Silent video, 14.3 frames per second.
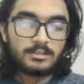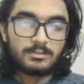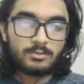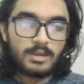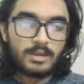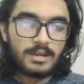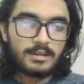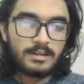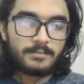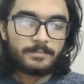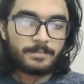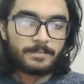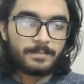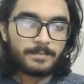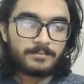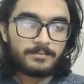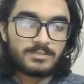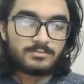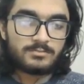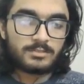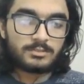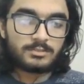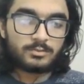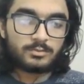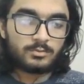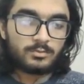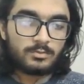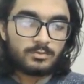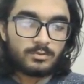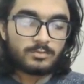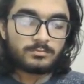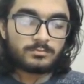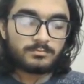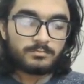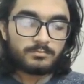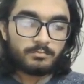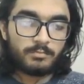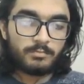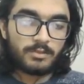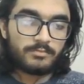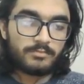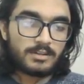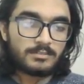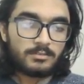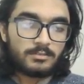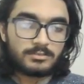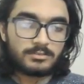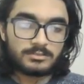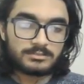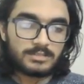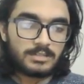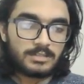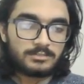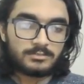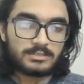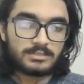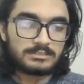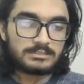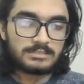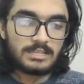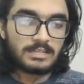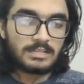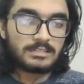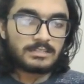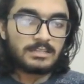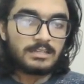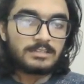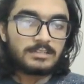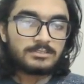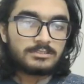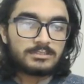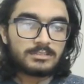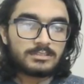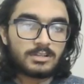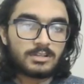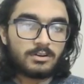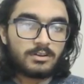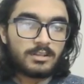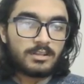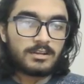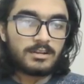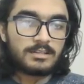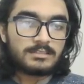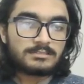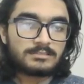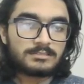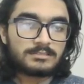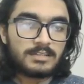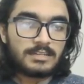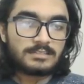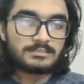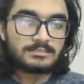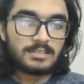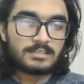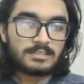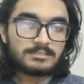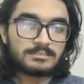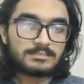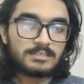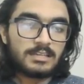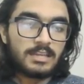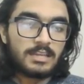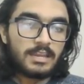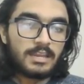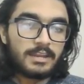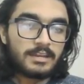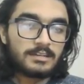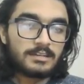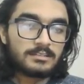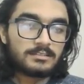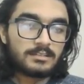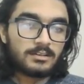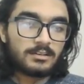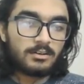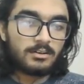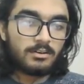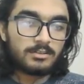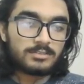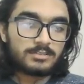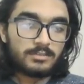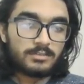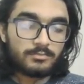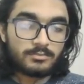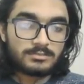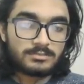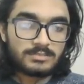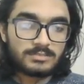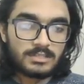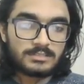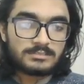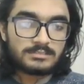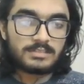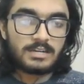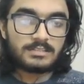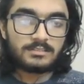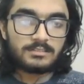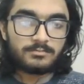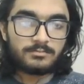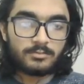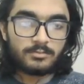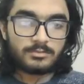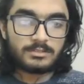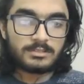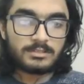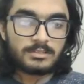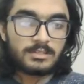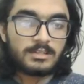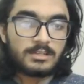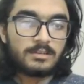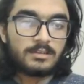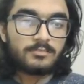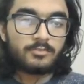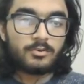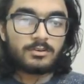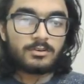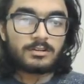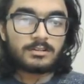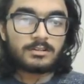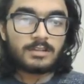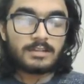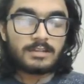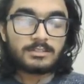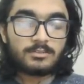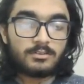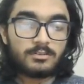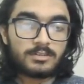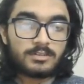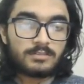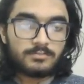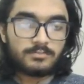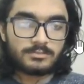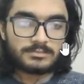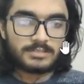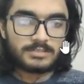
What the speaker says: to add. Which one you look perfect on your site, you can select. So this is the corner radius, rating size, and the author font size, and the font and the content font